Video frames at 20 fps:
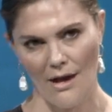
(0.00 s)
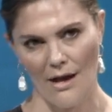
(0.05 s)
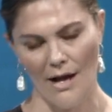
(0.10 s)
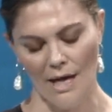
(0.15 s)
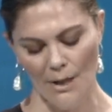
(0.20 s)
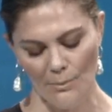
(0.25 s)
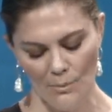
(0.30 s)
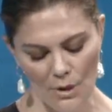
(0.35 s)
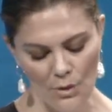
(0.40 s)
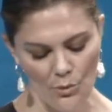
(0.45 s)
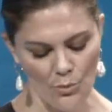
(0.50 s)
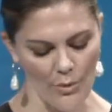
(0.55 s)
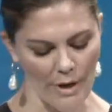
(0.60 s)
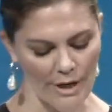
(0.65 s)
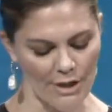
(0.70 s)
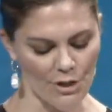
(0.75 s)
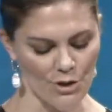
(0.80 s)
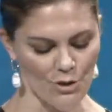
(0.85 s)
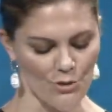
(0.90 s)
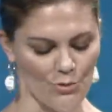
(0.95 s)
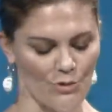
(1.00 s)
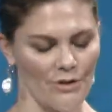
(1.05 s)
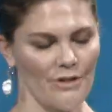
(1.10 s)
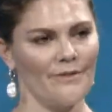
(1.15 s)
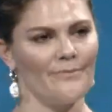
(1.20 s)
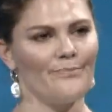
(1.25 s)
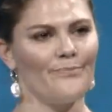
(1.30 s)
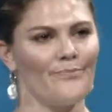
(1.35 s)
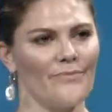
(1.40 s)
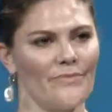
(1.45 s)
I am quite
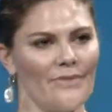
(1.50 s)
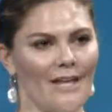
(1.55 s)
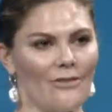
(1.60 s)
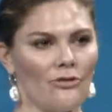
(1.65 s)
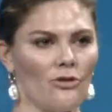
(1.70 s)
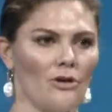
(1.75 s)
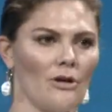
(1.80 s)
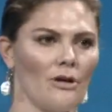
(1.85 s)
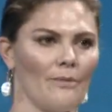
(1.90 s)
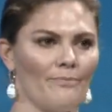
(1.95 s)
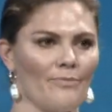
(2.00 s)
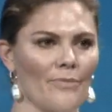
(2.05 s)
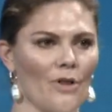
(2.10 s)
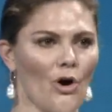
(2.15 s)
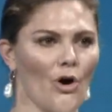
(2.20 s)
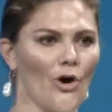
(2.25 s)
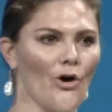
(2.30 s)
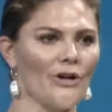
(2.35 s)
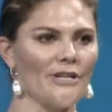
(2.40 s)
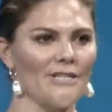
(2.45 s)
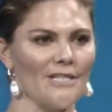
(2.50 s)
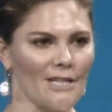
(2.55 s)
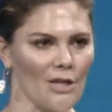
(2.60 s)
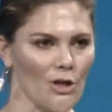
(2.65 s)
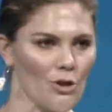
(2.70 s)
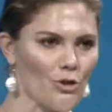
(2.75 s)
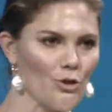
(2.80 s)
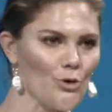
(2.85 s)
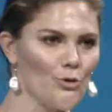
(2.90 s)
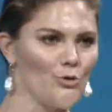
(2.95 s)
sure that the Arctic
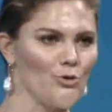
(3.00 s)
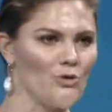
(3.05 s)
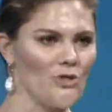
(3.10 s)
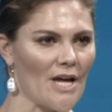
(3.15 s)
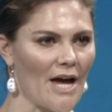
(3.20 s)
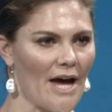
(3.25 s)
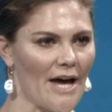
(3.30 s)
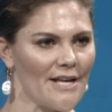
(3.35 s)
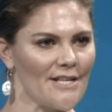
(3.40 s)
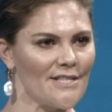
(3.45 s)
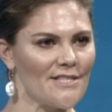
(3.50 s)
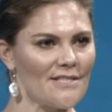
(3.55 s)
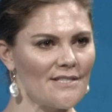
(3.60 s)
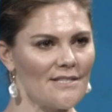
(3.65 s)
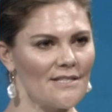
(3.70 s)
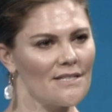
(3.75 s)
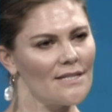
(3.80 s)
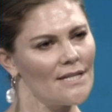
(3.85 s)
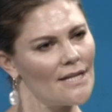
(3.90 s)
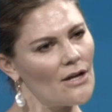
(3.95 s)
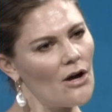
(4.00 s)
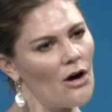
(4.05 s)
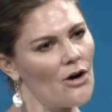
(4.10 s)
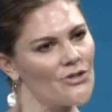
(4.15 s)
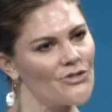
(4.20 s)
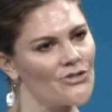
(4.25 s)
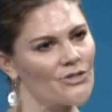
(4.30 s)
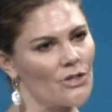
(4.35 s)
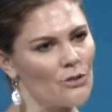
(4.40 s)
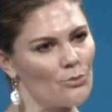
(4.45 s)
enthusiast, King
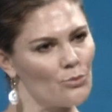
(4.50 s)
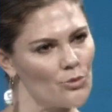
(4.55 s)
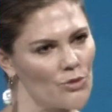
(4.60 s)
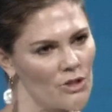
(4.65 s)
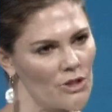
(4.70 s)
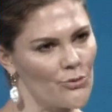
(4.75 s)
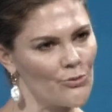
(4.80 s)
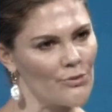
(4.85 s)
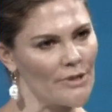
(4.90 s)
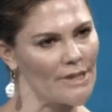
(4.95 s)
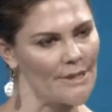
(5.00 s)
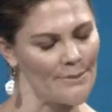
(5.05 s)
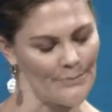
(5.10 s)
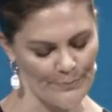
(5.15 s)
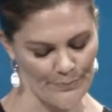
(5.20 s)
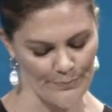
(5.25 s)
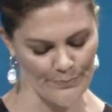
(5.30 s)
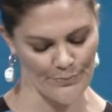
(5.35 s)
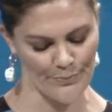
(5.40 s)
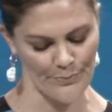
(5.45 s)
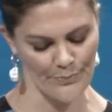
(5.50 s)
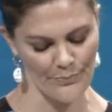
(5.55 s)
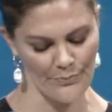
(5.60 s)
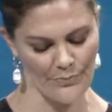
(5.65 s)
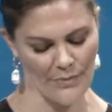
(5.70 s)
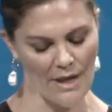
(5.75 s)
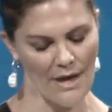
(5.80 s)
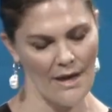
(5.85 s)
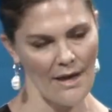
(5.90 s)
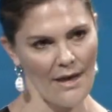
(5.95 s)
Oscar, would agree,
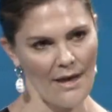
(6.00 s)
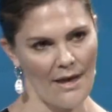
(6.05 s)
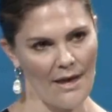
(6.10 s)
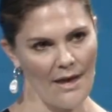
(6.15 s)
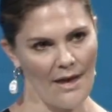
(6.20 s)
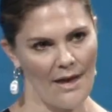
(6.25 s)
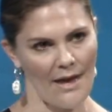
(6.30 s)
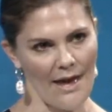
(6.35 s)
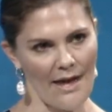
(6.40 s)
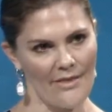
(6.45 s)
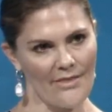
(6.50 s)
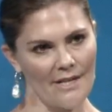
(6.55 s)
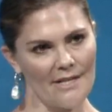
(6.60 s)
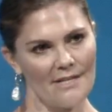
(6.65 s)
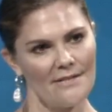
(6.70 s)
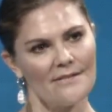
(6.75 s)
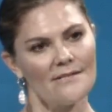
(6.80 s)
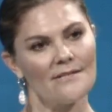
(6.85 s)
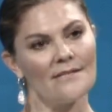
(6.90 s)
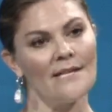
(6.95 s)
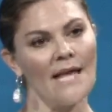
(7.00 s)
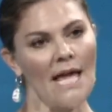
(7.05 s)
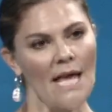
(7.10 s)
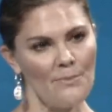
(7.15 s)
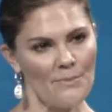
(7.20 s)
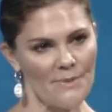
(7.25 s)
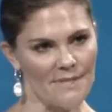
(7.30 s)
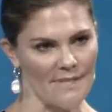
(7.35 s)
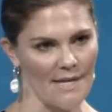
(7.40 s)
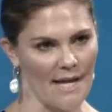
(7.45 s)
and that his
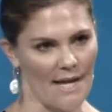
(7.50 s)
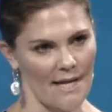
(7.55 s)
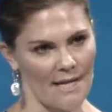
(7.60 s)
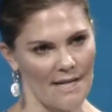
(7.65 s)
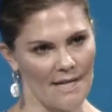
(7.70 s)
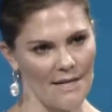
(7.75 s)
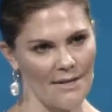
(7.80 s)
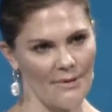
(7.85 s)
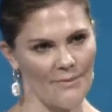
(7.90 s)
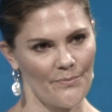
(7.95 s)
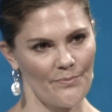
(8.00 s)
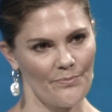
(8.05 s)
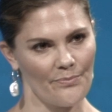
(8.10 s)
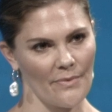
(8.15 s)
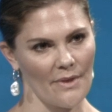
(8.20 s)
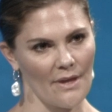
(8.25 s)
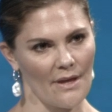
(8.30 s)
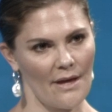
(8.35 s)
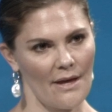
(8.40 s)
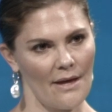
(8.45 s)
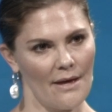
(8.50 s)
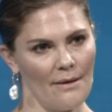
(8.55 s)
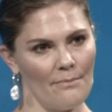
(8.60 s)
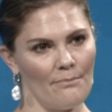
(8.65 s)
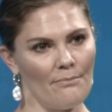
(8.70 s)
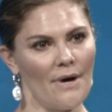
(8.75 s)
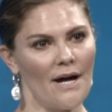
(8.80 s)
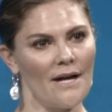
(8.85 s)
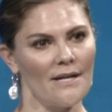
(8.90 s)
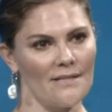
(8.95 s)
namesake,
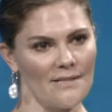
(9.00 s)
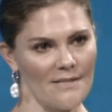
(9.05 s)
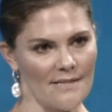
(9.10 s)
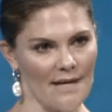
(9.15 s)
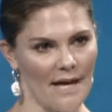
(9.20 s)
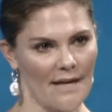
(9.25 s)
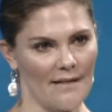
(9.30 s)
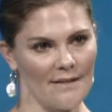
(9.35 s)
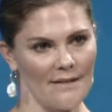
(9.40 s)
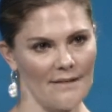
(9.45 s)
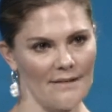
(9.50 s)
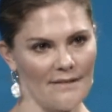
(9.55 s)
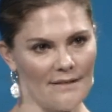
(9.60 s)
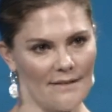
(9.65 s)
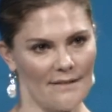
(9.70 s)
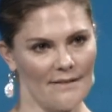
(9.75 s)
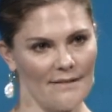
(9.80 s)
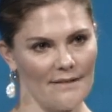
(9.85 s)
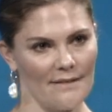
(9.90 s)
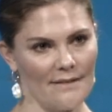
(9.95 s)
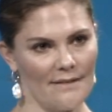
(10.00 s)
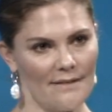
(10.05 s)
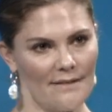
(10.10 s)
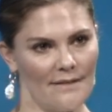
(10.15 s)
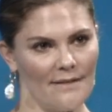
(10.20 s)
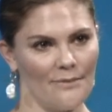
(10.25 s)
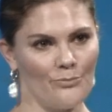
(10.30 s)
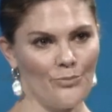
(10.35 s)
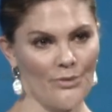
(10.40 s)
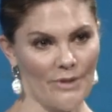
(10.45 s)
my son,
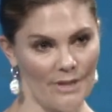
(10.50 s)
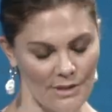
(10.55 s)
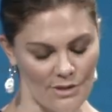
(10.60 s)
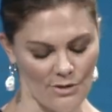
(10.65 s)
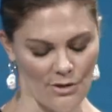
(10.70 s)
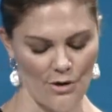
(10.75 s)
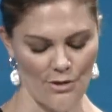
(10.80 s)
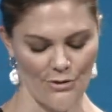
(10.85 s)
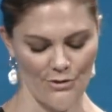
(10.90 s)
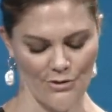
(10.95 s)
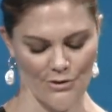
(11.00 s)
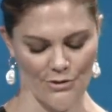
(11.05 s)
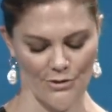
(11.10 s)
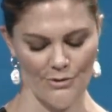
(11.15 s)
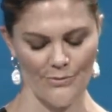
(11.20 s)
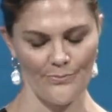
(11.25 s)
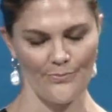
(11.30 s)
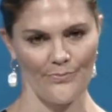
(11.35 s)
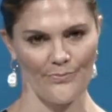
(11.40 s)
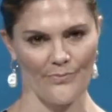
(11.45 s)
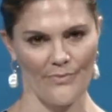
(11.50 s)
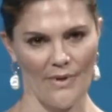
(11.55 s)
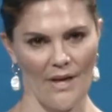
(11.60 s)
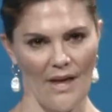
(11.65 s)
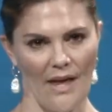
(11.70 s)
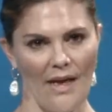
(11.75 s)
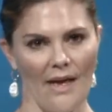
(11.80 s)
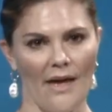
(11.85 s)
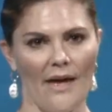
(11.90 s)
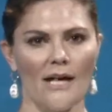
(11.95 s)
Prince Oscar,
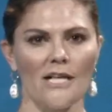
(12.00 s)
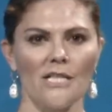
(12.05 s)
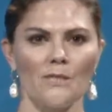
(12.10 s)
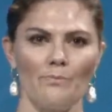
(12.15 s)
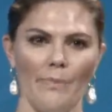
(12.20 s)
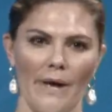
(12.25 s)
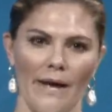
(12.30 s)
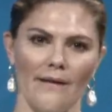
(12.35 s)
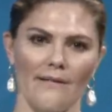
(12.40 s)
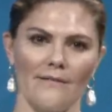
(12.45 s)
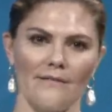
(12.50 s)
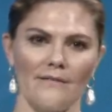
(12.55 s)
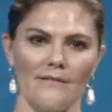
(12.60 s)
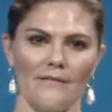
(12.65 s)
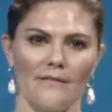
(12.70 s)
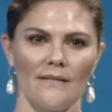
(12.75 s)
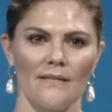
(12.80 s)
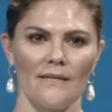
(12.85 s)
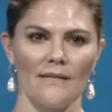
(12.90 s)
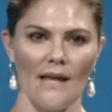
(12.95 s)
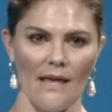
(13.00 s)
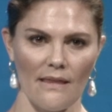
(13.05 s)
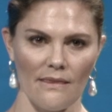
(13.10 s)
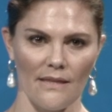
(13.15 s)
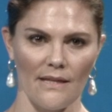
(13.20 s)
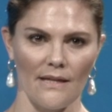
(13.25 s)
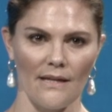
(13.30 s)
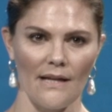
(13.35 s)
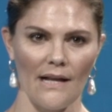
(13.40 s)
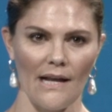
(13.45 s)
expects
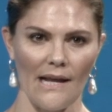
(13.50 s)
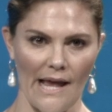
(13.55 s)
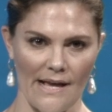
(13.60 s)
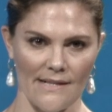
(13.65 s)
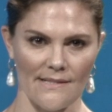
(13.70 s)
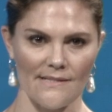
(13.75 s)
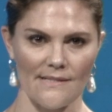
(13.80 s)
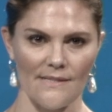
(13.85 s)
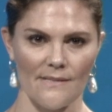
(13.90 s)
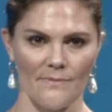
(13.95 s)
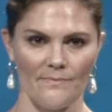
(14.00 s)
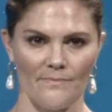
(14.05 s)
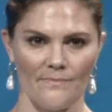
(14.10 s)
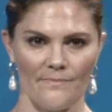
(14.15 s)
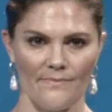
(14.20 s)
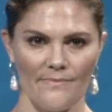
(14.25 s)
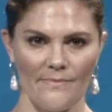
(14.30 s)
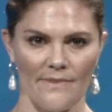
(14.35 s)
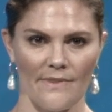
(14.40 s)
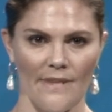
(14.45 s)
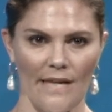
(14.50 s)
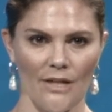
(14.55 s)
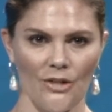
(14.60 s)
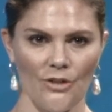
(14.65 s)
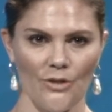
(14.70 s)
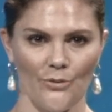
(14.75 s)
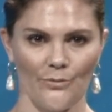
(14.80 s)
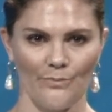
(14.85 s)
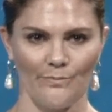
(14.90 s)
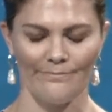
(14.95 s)
nothing less.
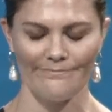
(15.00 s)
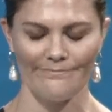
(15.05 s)
Thank you.